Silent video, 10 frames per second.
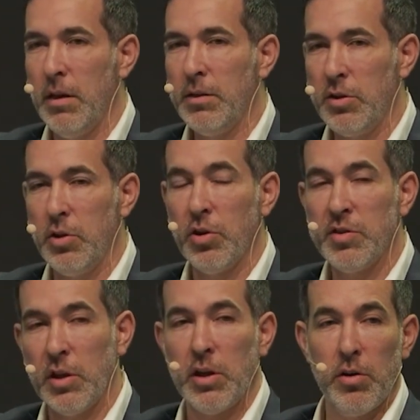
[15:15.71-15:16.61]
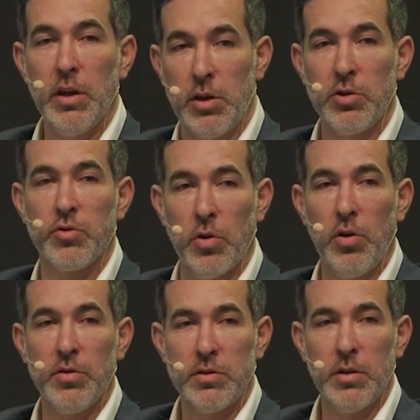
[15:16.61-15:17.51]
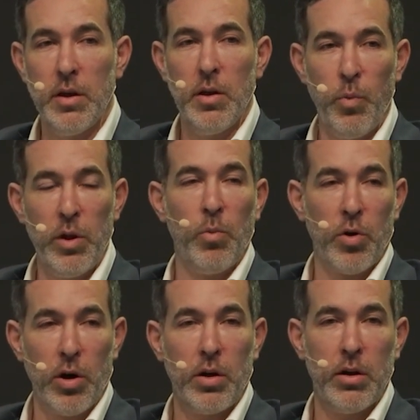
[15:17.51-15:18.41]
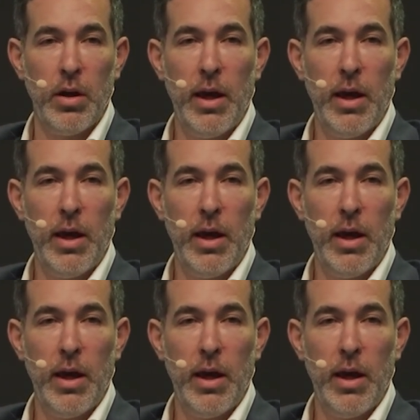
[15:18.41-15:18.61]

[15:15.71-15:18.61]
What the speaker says: that your security controls will work